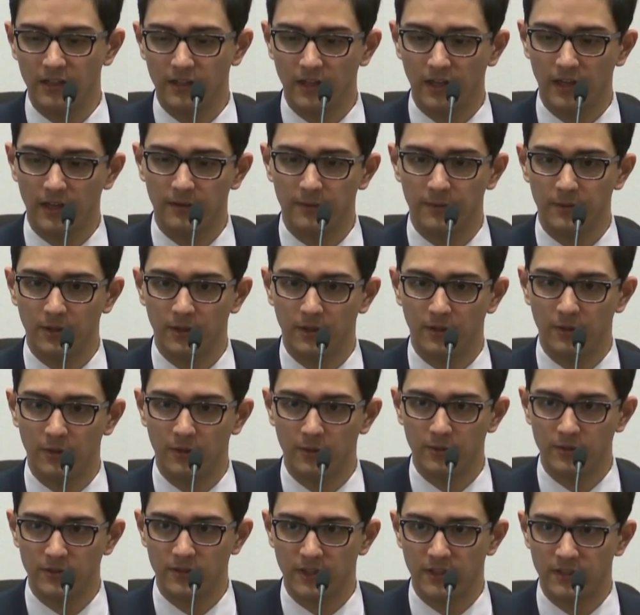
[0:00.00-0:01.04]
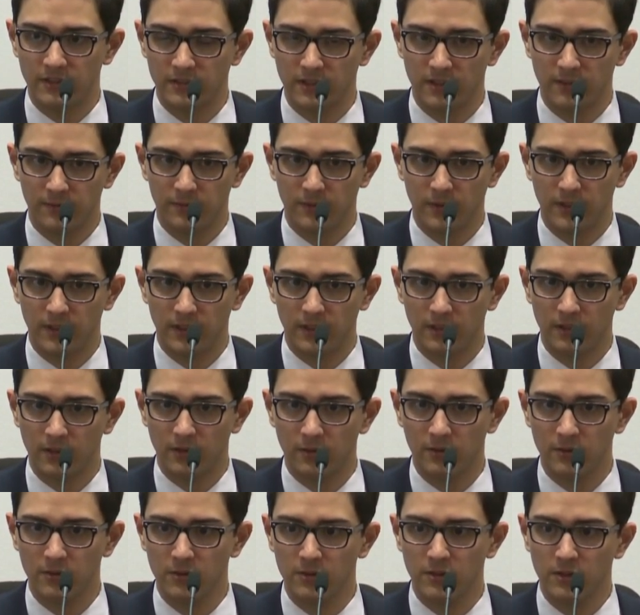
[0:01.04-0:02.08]
they were saying stuff like,
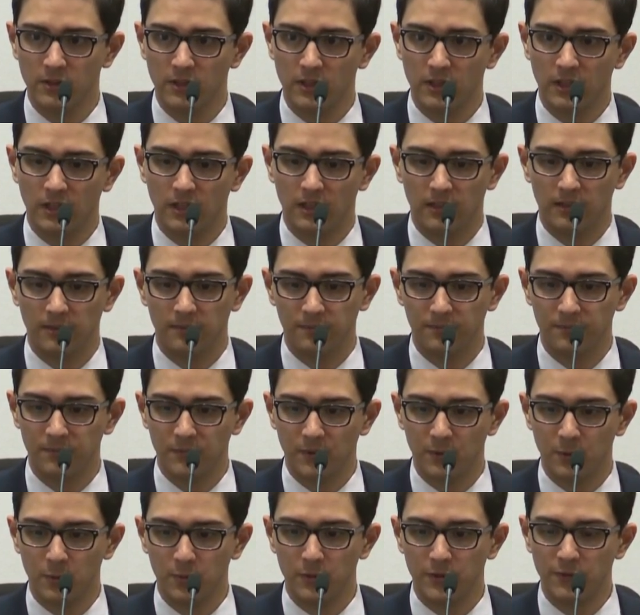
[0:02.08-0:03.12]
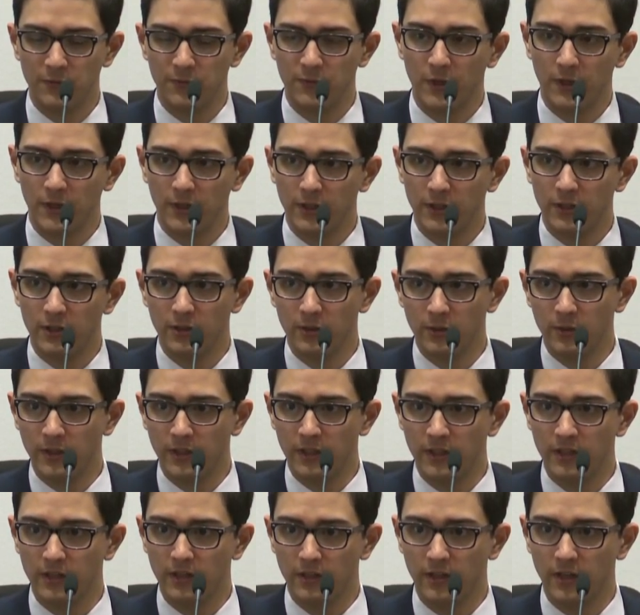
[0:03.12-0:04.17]
what the fuck are you doing
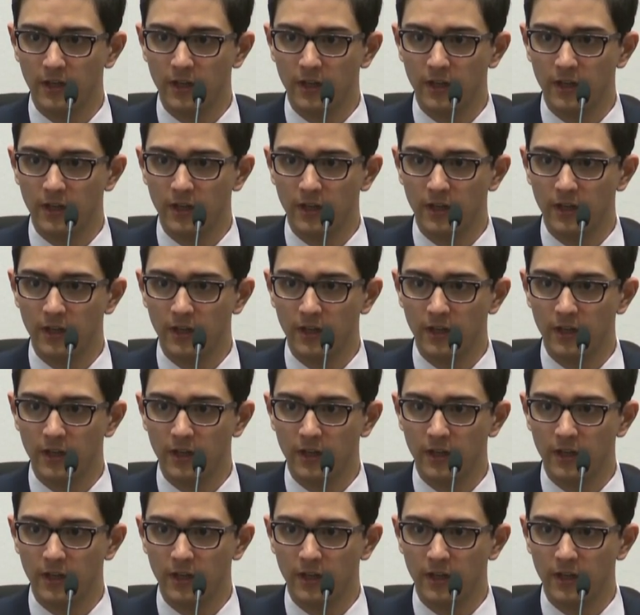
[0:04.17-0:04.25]
here?